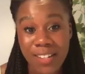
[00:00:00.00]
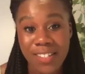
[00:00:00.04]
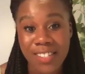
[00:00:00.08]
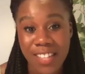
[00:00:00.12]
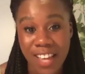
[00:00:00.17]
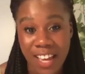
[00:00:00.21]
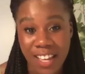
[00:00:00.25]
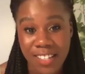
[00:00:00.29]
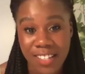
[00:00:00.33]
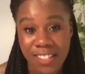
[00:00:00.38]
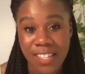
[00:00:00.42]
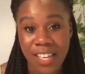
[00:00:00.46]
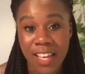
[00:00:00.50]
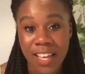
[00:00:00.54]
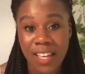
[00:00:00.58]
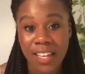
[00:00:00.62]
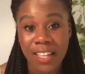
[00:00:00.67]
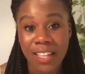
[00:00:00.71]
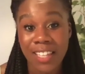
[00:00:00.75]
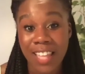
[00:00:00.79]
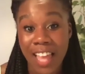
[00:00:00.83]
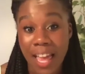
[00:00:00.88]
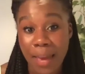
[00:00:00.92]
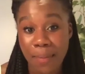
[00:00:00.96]
does
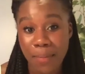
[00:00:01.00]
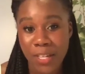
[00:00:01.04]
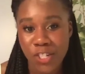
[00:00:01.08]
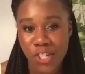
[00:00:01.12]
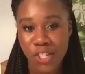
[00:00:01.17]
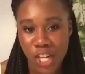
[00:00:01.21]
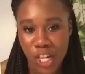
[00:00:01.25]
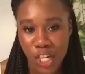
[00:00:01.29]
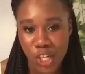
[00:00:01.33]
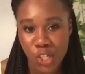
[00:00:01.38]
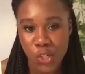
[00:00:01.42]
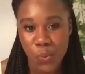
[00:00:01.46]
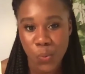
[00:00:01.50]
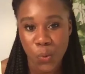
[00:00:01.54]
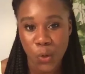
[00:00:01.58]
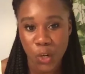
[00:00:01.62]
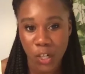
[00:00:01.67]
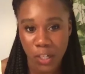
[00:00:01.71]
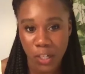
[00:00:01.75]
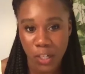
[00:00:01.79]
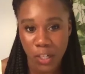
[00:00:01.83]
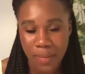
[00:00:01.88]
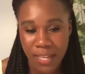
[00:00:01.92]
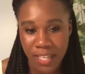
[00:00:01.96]
climate change
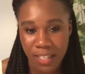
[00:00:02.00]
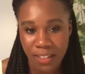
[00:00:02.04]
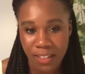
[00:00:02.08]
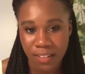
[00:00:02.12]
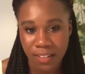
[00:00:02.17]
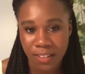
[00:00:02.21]
work mean?